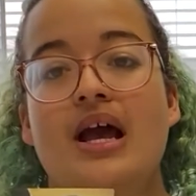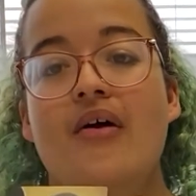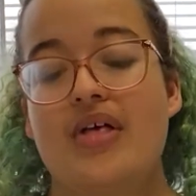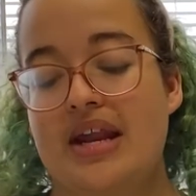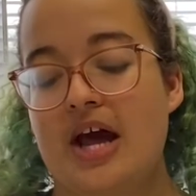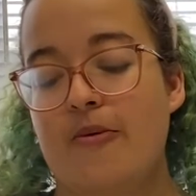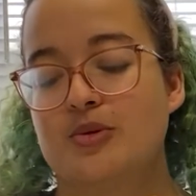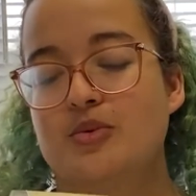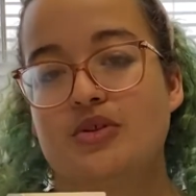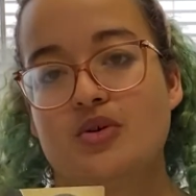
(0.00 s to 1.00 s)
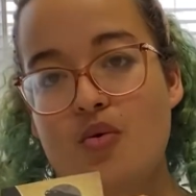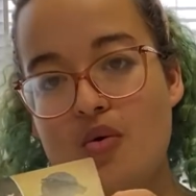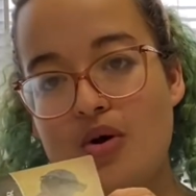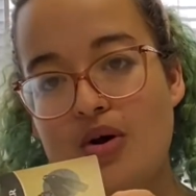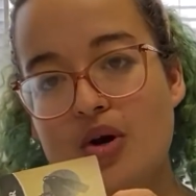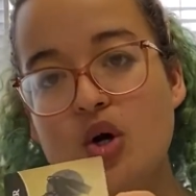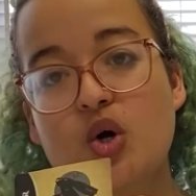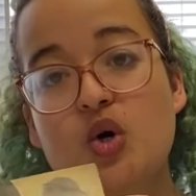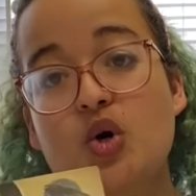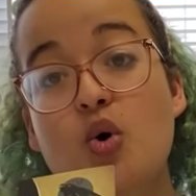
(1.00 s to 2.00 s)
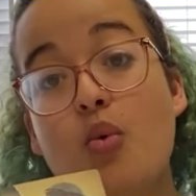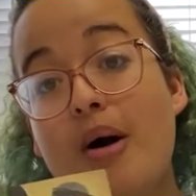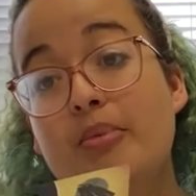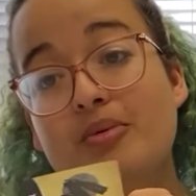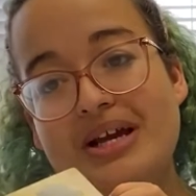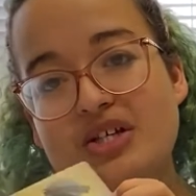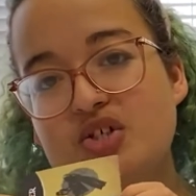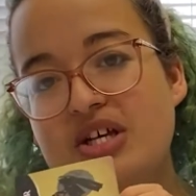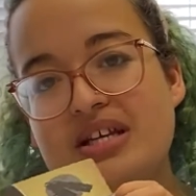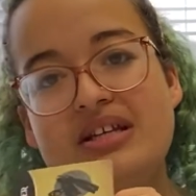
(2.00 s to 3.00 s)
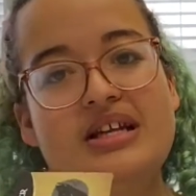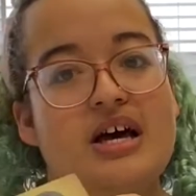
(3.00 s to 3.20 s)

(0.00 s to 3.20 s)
that helps with your cooperation